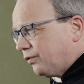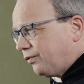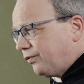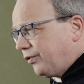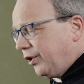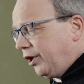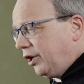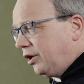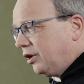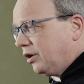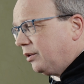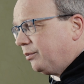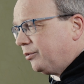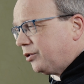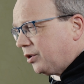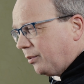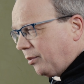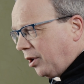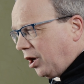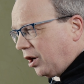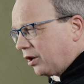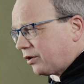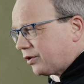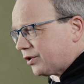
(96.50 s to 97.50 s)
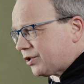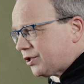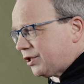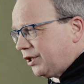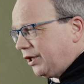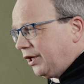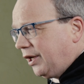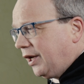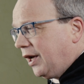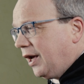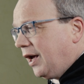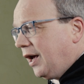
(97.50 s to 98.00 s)
freedom,
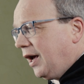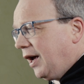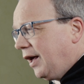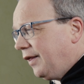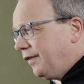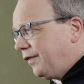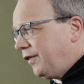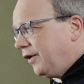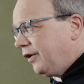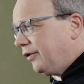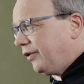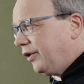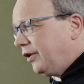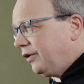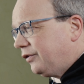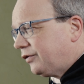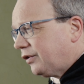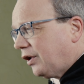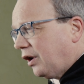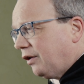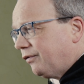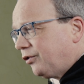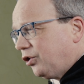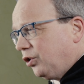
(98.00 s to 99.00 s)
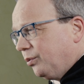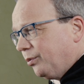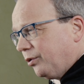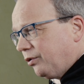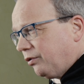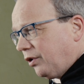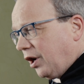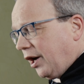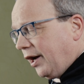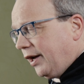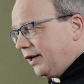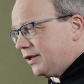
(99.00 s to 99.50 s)
democracy, and theories of human
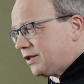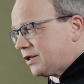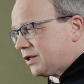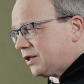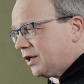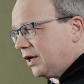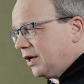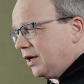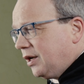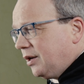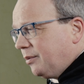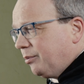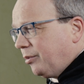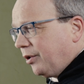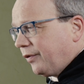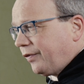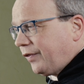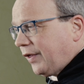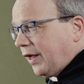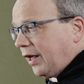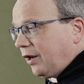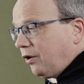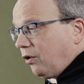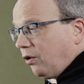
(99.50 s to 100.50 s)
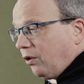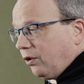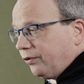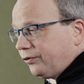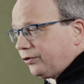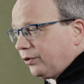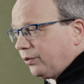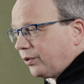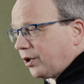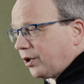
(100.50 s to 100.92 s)
rights, but that also